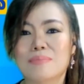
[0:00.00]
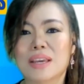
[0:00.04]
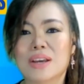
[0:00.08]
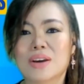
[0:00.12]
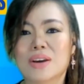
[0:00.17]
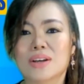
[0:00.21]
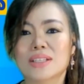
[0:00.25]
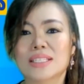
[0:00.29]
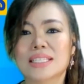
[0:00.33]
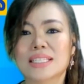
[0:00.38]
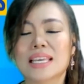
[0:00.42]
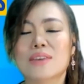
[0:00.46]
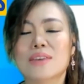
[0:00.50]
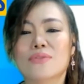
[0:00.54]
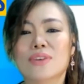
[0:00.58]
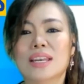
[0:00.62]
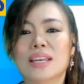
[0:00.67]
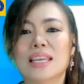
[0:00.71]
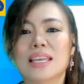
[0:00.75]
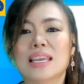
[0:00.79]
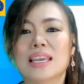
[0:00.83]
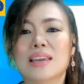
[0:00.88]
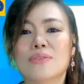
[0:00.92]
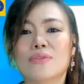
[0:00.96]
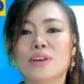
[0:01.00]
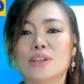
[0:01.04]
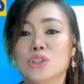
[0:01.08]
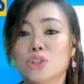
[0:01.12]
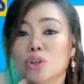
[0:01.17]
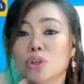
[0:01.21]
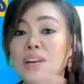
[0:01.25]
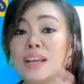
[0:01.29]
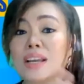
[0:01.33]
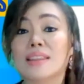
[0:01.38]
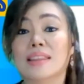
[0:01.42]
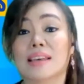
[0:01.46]
because even if
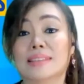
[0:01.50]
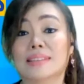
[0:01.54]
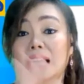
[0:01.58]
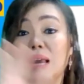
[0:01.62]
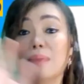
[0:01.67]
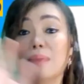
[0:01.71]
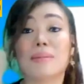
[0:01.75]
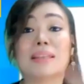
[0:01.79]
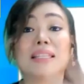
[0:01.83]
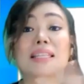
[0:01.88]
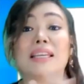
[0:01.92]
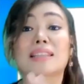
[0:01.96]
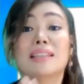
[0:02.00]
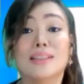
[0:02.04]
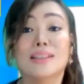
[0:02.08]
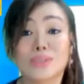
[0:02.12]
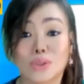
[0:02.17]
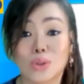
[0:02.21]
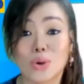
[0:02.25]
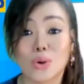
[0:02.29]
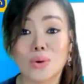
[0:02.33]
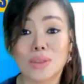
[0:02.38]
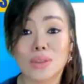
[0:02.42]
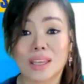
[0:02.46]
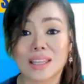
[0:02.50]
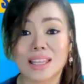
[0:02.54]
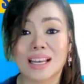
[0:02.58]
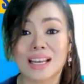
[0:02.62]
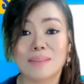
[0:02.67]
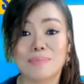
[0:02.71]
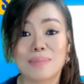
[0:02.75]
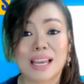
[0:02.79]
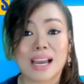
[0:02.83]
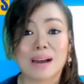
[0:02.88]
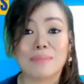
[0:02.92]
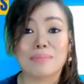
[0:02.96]
during that time, he didn't know that
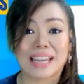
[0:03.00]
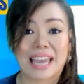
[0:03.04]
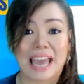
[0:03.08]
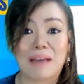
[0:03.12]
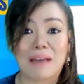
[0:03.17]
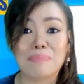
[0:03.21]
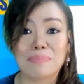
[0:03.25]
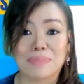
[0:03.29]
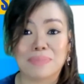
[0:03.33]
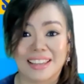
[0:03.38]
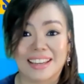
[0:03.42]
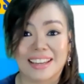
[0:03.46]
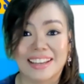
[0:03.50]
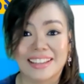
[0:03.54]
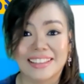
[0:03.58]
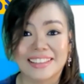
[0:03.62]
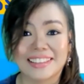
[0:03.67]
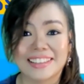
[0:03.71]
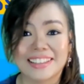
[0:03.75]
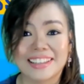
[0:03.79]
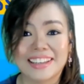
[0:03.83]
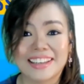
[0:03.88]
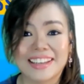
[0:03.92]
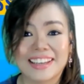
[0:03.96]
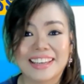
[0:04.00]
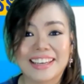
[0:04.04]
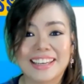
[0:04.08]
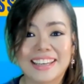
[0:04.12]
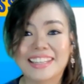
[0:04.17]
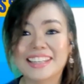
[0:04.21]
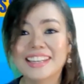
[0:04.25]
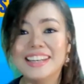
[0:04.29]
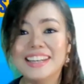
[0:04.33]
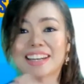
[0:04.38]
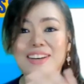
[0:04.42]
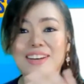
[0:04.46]
he'll become a captain.
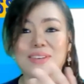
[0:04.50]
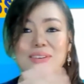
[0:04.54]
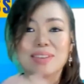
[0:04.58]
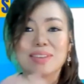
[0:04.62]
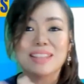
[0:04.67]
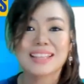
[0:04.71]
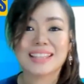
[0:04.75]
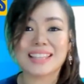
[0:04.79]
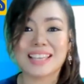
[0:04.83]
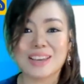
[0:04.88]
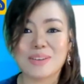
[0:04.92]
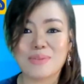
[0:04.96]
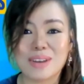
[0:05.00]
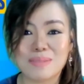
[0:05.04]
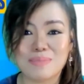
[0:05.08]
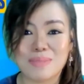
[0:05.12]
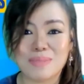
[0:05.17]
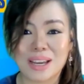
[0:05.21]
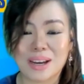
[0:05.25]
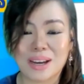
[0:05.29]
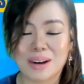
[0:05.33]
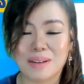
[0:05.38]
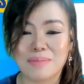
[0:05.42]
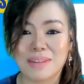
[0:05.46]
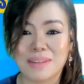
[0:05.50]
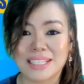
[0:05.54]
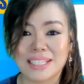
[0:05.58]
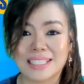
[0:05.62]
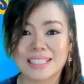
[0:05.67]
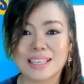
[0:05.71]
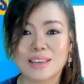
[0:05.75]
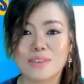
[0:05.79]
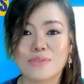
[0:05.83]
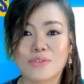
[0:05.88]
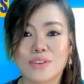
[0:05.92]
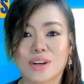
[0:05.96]
He didn't know that he will become a
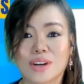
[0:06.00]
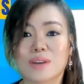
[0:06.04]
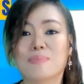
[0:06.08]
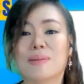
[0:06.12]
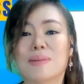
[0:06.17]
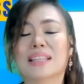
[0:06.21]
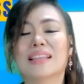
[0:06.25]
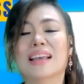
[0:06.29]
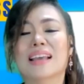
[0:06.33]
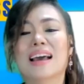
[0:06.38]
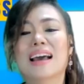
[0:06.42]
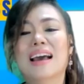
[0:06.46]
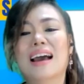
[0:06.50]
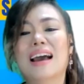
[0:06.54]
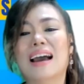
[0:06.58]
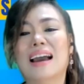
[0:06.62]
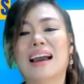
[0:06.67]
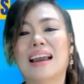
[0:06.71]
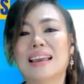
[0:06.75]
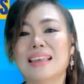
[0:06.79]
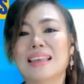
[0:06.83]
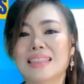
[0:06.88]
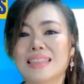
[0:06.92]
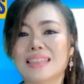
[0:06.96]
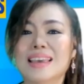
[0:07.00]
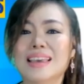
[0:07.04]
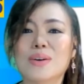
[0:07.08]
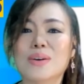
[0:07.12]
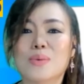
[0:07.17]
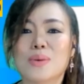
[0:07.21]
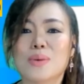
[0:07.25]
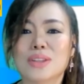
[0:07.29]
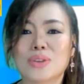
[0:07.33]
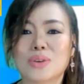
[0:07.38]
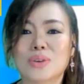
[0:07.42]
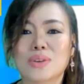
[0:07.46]
seafarer, But I
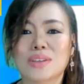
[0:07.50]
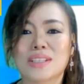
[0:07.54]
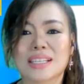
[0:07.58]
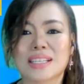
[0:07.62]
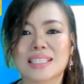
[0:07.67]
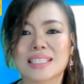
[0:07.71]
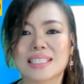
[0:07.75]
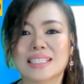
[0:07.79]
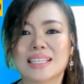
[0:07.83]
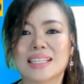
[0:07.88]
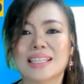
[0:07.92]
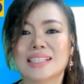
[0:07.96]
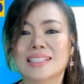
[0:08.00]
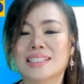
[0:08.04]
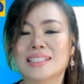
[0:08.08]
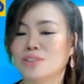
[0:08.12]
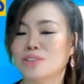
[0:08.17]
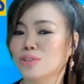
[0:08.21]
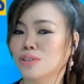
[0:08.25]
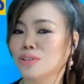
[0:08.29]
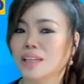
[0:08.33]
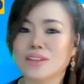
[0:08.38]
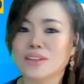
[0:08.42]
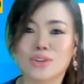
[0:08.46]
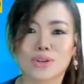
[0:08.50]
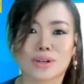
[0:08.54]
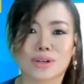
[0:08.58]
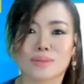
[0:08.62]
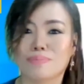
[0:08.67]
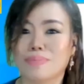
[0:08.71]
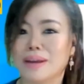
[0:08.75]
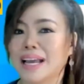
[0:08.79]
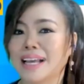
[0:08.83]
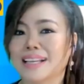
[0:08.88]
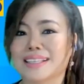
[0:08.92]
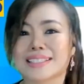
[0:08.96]
think what you just did is you did your
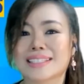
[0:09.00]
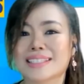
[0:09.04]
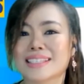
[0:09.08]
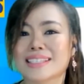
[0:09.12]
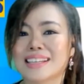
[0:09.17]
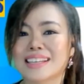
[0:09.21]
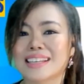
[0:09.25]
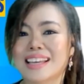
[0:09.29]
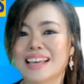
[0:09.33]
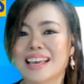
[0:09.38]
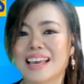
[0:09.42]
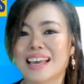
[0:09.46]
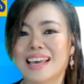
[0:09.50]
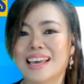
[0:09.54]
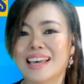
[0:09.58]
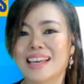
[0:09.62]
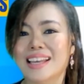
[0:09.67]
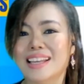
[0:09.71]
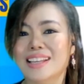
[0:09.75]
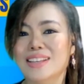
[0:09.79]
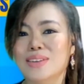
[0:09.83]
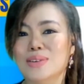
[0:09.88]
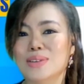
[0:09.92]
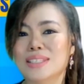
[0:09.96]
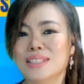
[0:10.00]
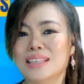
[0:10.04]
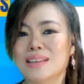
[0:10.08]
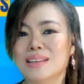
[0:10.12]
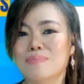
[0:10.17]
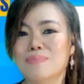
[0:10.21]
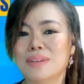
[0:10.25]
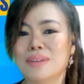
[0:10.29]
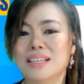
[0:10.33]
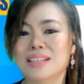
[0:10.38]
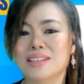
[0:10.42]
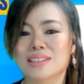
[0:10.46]
best, and you
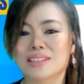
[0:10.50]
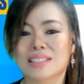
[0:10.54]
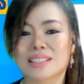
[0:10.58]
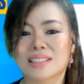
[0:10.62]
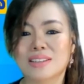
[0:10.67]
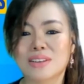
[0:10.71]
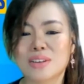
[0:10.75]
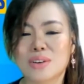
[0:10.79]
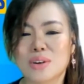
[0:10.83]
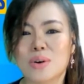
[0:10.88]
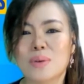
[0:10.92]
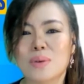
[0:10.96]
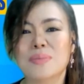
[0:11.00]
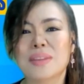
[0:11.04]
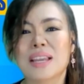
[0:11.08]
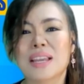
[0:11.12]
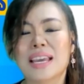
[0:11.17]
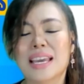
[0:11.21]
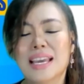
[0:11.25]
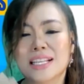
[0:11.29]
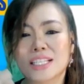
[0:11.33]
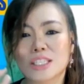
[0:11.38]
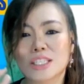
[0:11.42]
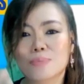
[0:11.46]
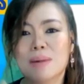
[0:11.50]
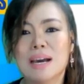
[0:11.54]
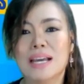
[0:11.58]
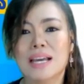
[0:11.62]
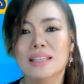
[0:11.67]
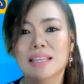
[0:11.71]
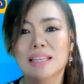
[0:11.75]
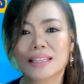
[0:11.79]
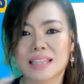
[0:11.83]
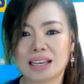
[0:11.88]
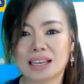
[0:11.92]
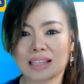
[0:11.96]
simply just, you know, in
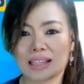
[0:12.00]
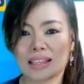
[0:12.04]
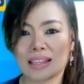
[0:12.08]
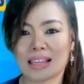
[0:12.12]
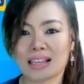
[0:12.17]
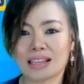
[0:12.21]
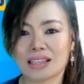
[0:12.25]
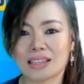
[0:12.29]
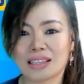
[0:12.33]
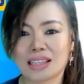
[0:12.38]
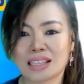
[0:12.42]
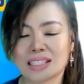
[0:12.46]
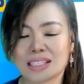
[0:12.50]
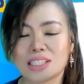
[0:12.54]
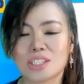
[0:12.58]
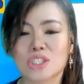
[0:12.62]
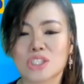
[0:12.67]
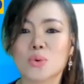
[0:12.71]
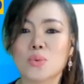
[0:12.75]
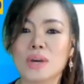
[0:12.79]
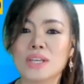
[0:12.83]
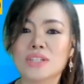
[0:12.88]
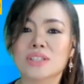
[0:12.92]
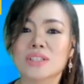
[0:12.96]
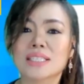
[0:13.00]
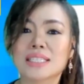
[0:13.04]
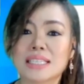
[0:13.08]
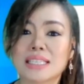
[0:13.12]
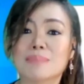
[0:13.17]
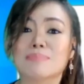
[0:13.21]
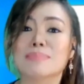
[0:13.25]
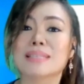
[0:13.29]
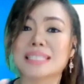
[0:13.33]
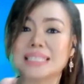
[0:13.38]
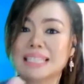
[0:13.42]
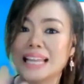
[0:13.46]
spite that the situation
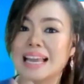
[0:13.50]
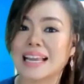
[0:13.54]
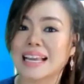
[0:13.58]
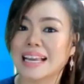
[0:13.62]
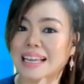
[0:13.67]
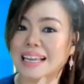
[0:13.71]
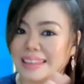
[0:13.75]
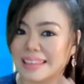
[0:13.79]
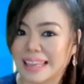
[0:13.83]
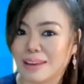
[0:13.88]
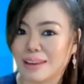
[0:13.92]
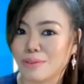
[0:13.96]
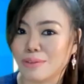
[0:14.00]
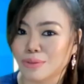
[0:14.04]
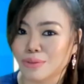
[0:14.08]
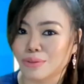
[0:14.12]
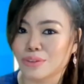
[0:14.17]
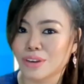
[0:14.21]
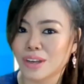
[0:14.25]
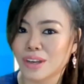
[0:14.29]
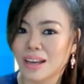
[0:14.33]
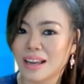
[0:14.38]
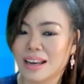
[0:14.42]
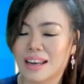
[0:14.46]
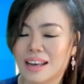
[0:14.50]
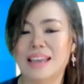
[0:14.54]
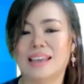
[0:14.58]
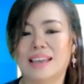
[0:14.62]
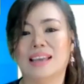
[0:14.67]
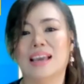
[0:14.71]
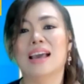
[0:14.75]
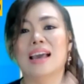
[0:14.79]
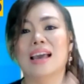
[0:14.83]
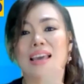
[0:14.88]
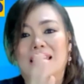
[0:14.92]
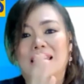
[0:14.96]
seems negative,
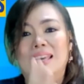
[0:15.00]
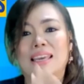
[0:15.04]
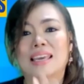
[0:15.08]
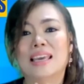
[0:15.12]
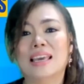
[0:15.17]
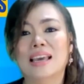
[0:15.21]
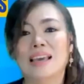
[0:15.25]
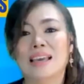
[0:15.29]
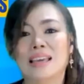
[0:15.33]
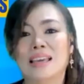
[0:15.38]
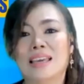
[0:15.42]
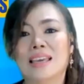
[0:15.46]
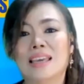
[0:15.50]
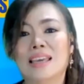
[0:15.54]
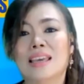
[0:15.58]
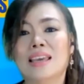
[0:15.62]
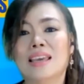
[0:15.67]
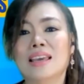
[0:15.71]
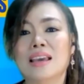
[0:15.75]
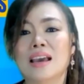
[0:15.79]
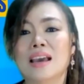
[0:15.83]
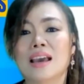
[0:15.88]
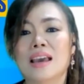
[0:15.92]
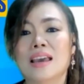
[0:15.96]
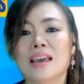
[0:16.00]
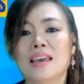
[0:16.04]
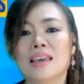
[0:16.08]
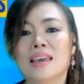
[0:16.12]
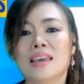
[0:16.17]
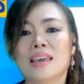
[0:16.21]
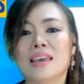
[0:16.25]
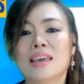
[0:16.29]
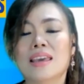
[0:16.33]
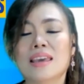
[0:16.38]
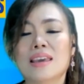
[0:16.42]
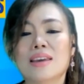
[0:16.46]
like he
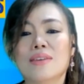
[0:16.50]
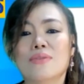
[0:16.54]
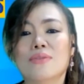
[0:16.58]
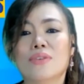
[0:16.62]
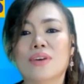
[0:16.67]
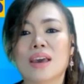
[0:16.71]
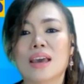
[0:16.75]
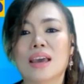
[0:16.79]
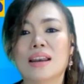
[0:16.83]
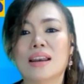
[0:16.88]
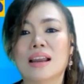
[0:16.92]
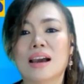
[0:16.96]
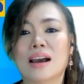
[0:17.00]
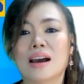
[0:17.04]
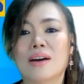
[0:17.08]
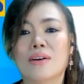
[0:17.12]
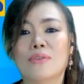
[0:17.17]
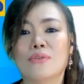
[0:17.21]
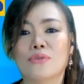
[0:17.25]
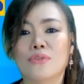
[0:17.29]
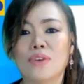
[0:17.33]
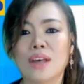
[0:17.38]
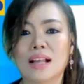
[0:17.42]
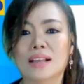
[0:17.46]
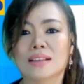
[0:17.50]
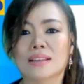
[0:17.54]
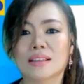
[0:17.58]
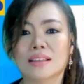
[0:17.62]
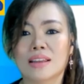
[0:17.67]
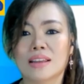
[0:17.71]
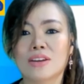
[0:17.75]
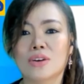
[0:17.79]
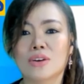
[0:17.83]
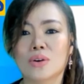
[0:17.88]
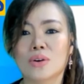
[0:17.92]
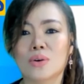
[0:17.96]
even
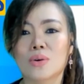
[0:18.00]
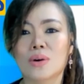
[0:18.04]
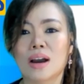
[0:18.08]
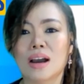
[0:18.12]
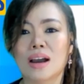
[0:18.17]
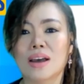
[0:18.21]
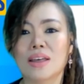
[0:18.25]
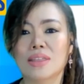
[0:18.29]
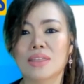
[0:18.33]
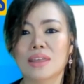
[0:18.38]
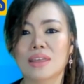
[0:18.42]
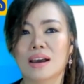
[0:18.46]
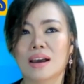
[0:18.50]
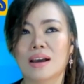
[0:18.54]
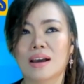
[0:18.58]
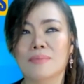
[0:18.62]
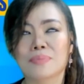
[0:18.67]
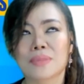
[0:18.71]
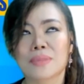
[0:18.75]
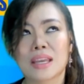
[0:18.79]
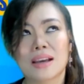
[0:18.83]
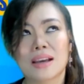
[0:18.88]
felt, you know,